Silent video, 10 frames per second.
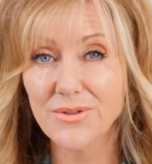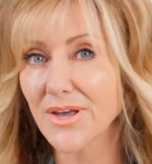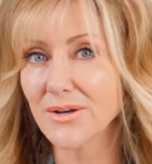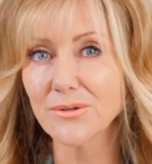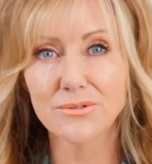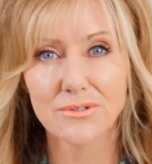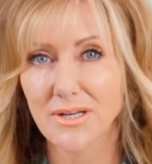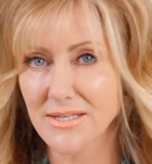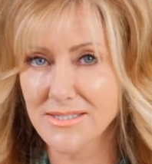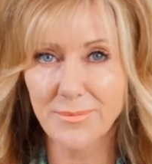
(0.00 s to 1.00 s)
That'll look
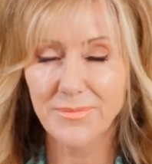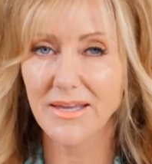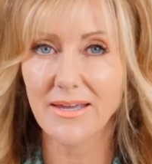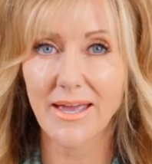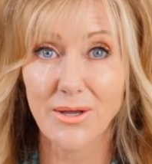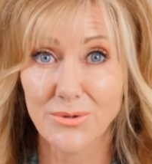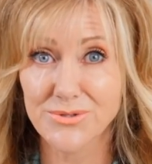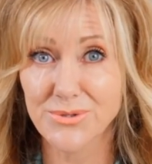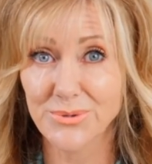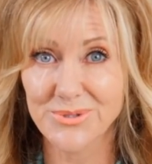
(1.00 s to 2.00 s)
like something
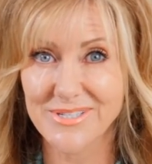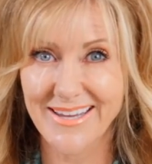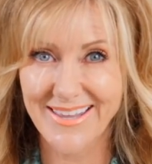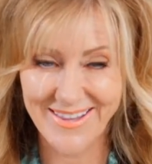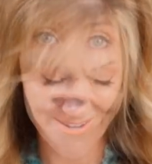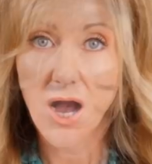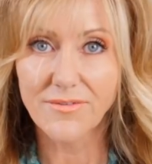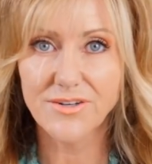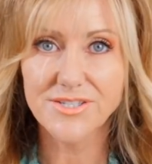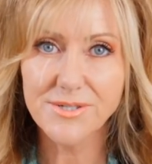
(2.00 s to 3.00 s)
else altogether.
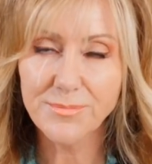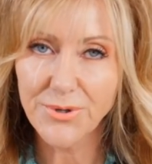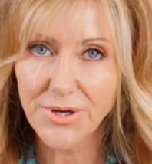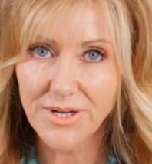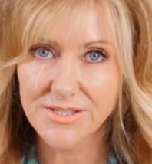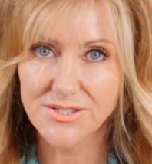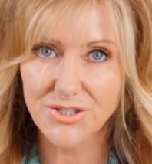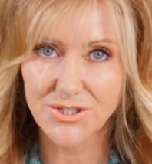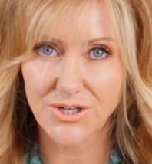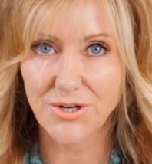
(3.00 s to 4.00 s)
I've got some products
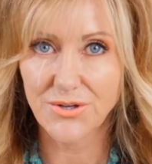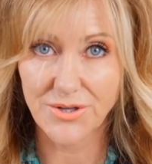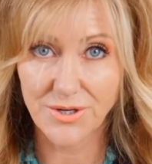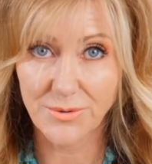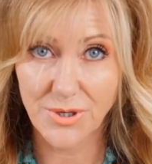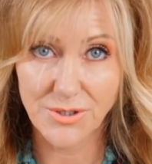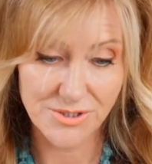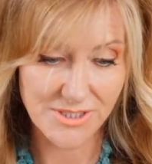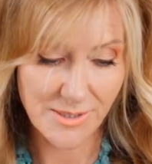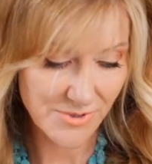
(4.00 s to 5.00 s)
to show you that I'm going
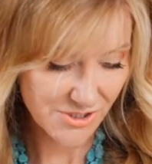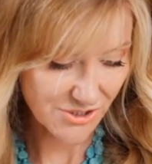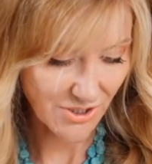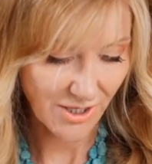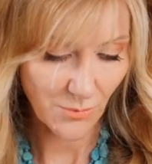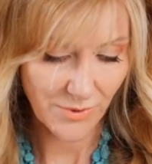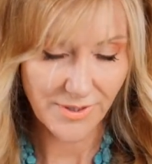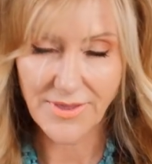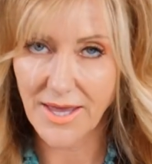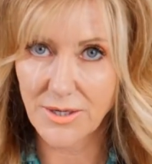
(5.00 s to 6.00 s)
to demonstrate
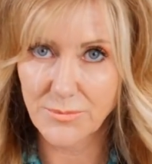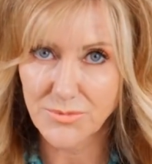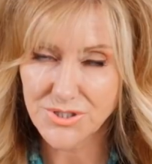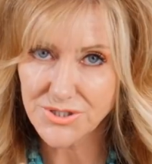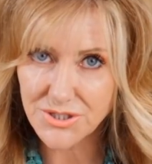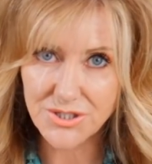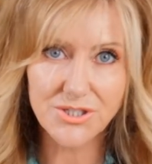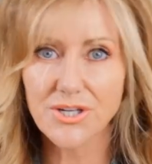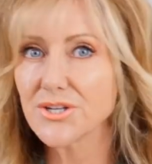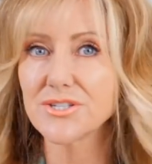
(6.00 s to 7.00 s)
with, and I'm just going to
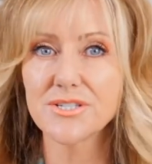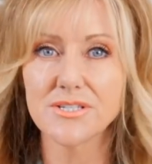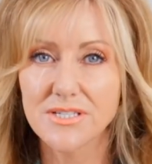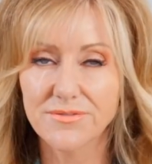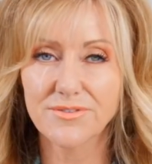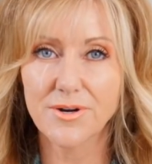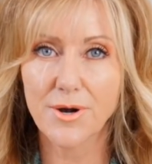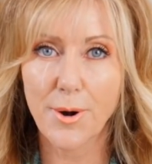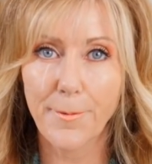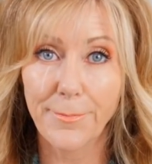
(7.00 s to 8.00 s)
show you some
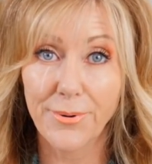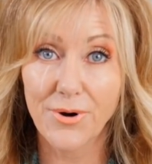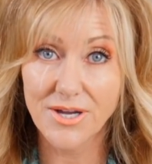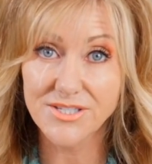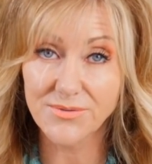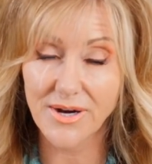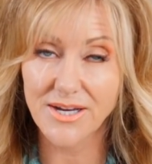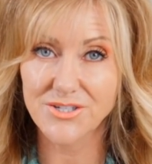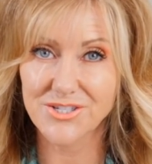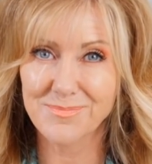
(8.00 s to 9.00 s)
different price
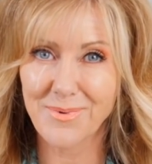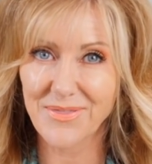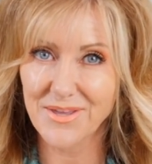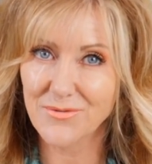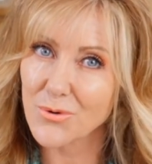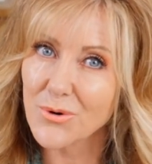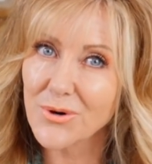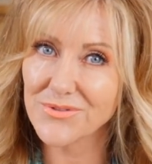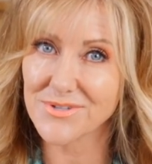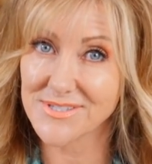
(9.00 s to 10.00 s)
ranges, but they've all
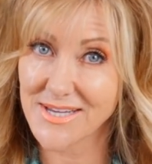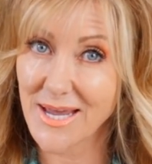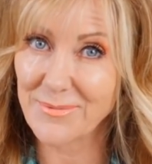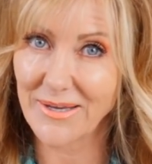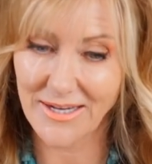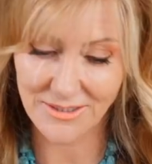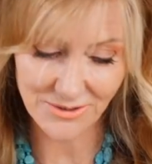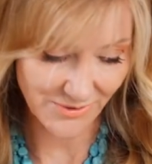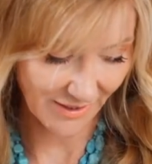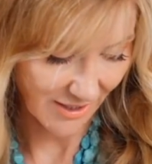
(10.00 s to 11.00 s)
got the same
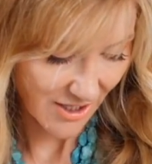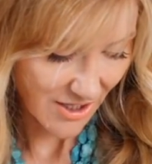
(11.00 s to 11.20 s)
coloring.